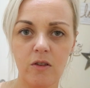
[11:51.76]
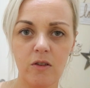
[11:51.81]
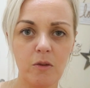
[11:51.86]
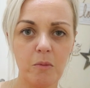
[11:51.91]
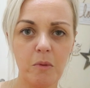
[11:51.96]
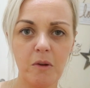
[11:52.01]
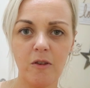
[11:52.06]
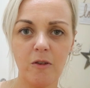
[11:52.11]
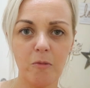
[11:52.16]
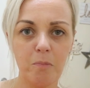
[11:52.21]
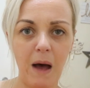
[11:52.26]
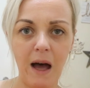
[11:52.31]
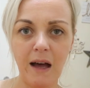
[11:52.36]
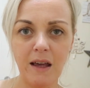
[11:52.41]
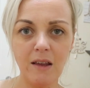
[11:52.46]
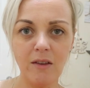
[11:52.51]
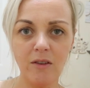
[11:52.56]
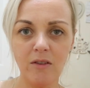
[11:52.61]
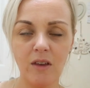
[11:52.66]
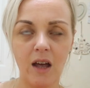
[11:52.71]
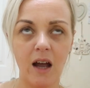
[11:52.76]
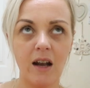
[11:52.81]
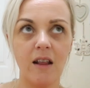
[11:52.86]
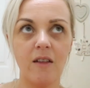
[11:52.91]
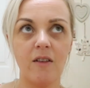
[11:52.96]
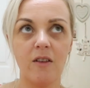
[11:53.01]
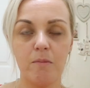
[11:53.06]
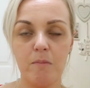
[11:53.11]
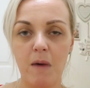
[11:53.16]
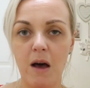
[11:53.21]
something spiced and
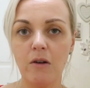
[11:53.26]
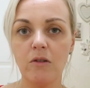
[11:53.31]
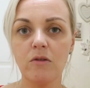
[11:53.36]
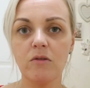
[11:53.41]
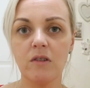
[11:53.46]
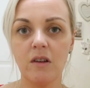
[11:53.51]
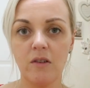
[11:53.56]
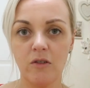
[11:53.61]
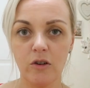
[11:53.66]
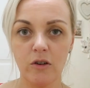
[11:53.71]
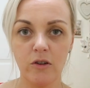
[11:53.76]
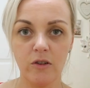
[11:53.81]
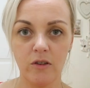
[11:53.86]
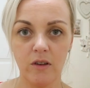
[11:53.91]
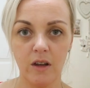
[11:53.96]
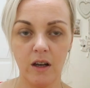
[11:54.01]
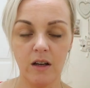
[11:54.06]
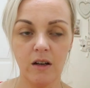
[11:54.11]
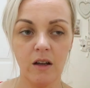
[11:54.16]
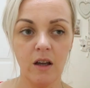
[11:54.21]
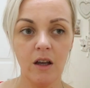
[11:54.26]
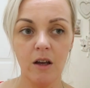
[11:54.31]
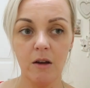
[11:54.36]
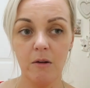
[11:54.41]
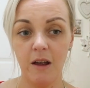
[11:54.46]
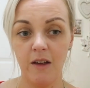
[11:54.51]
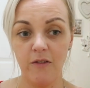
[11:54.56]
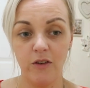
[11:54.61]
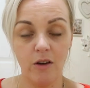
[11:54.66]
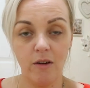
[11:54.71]
it smelled disgusting.
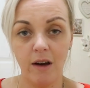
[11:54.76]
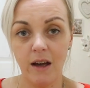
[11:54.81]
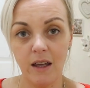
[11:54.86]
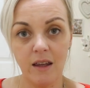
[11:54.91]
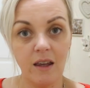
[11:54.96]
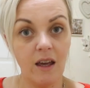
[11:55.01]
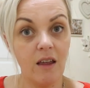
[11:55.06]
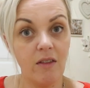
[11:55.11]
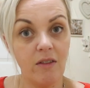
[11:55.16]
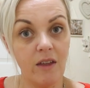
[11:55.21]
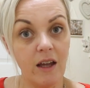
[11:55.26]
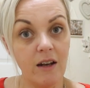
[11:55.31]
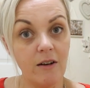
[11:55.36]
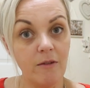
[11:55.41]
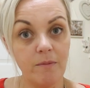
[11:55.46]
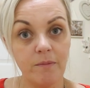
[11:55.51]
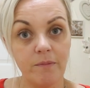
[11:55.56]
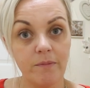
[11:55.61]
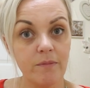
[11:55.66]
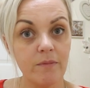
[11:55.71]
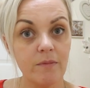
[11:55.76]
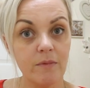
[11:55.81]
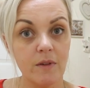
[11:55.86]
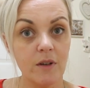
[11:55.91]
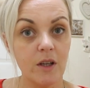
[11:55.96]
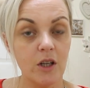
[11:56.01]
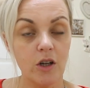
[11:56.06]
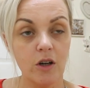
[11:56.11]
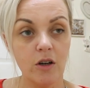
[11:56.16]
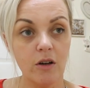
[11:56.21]
If you like it, then
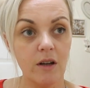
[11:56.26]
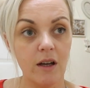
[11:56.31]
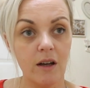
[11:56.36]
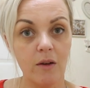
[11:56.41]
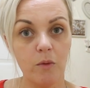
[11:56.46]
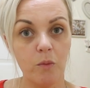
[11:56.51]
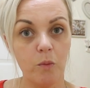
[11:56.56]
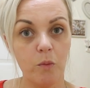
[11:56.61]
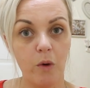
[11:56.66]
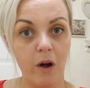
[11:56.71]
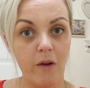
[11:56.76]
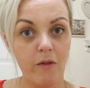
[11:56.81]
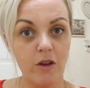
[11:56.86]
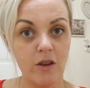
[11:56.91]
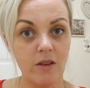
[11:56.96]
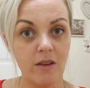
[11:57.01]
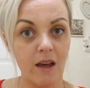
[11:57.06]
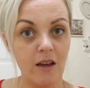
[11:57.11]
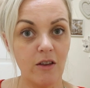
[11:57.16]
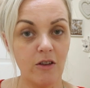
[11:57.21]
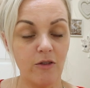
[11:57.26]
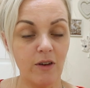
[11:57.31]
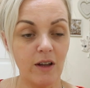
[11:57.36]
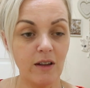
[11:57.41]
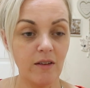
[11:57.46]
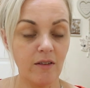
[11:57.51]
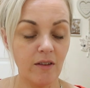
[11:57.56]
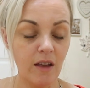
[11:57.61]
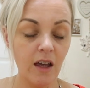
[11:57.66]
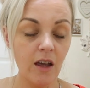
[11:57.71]
you know, whatever you take your
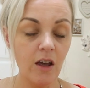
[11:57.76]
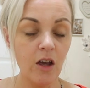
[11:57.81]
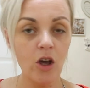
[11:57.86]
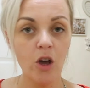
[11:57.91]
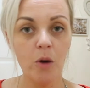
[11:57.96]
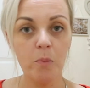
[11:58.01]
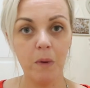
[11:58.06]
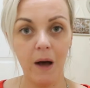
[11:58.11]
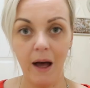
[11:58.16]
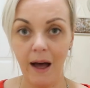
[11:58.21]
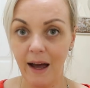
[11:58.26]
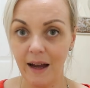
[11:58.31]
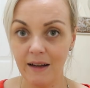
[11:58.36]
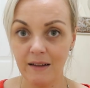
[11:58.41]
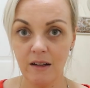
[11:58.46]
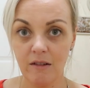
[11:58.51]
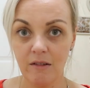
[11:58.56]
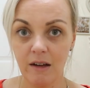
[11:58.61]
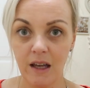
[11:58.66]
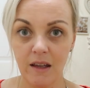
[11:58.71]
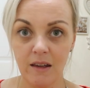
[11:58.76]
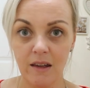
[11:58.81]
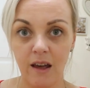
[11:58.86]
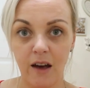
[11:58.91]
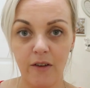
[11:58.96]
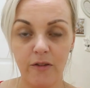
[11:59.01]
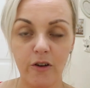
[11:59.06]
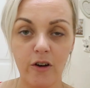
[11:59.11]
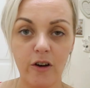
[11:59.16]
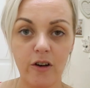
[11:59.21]
fancy. But I didn't like it.
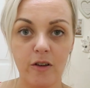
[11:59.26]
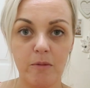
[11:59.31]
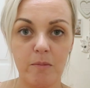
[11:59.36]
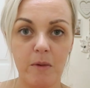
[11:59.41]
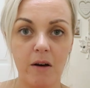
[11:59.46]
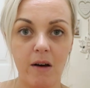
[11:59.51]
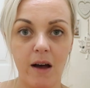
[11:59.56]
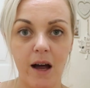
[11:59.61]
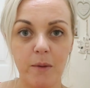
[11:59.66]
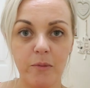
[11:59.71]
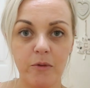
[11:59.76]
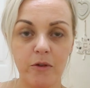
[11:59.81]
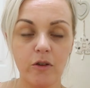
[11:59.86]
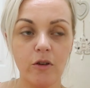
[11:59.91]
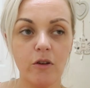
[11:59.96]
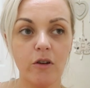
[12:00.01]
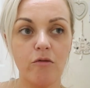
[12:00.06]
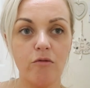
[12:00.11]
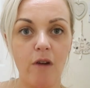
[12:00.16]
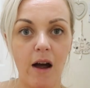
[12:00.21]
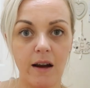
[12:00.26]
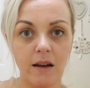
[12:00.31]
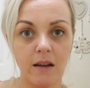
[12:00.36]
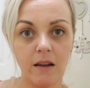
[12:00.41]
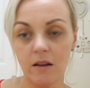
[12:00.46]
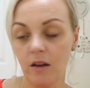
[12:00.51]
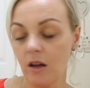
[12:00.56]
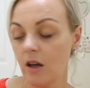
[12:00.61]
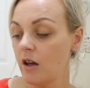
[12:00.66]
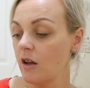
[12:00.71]
I thought it smelled absolutely
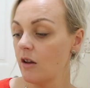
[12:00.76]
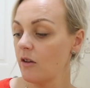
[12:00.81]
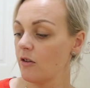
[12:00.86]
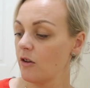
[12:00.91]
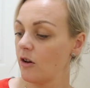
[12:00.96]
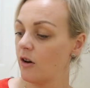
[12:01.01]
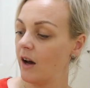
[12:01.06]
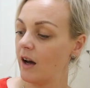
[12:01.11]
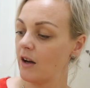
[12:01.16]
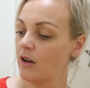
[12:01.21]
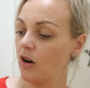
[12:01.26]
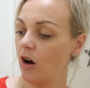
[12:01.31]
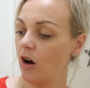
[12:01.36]
rank. So I